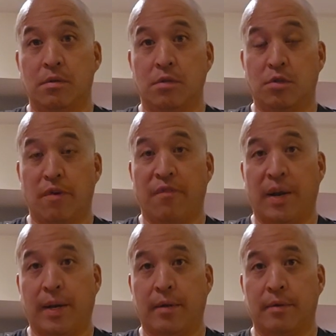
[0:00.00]
sword
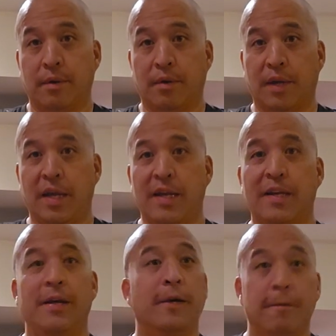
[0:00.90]
fighting, okay?
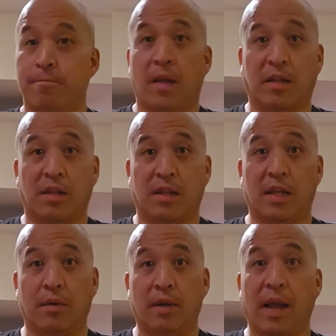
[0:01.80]
That's a thing,
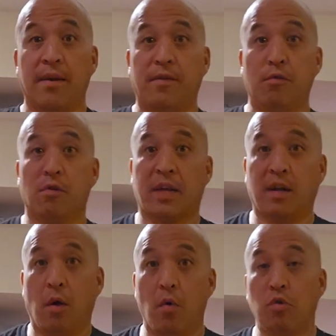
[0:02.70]
right? And if you look at
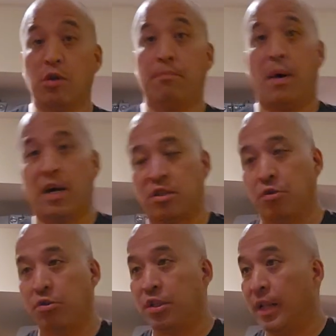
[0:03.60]
older
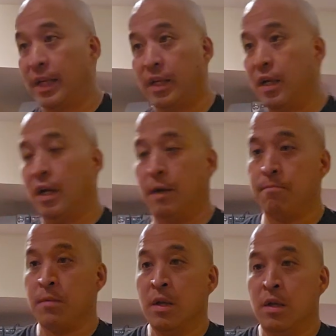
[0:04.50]
boxers like,
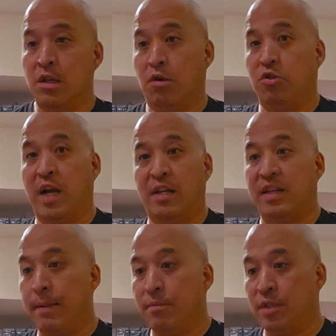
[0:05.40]
you know, Jack
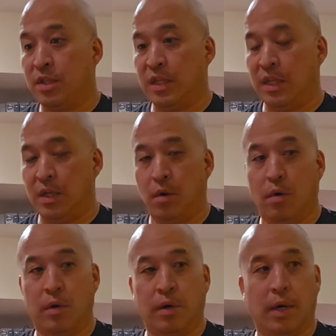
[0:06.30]
Dempsey
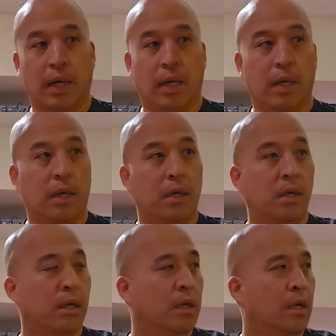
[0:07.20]
or,
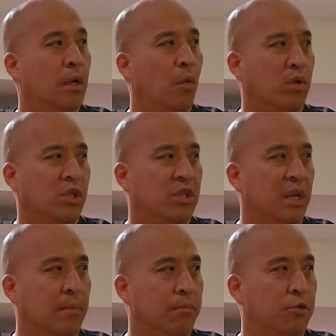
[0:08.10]
what's his name?
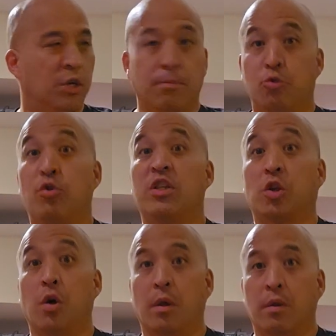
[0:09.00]
Jim
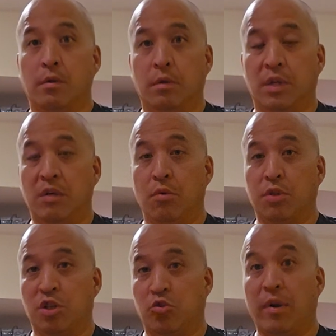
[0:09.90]
Driscoll, you know, he wrote
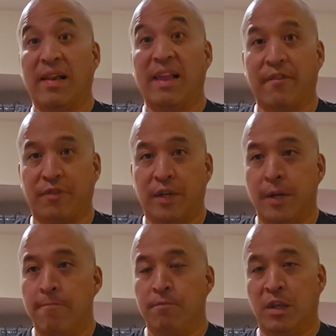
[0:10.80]
The Straight Left,
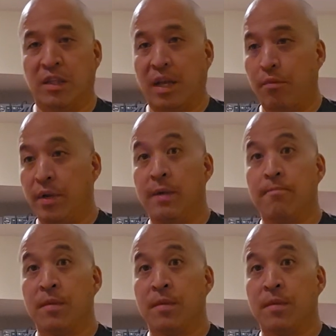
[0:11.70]
things like that, right?